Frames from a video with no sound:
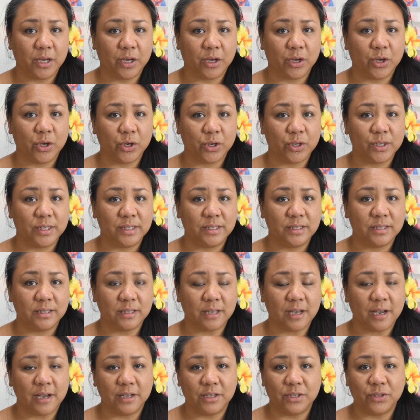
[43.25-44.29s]
a good
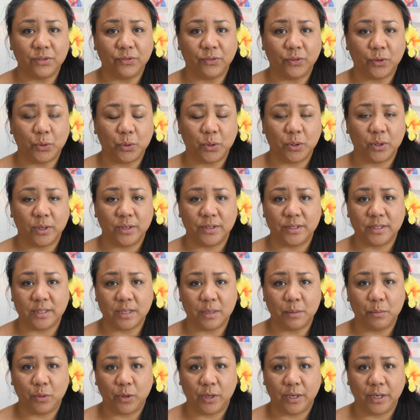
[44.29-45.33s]
size for
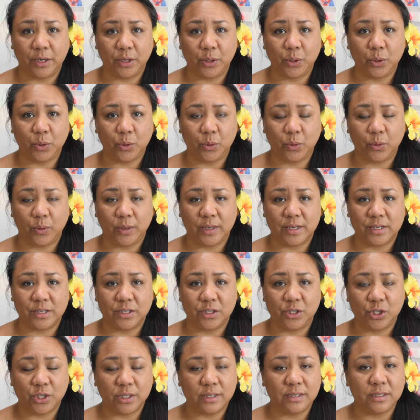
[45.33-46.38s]
someone who
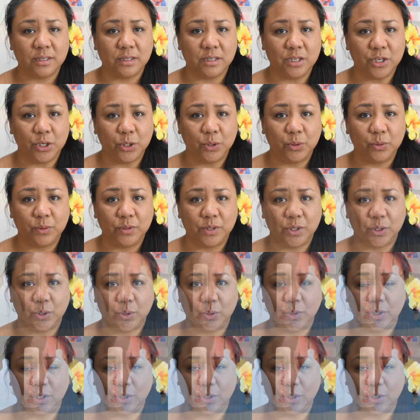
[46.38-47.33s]
is just new to